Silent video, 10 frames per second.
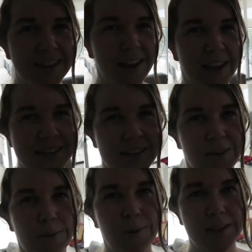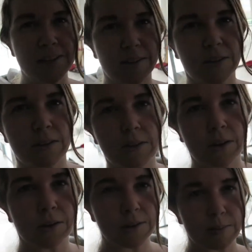the lighting always
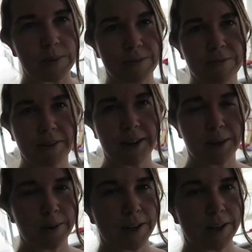goes a bit funny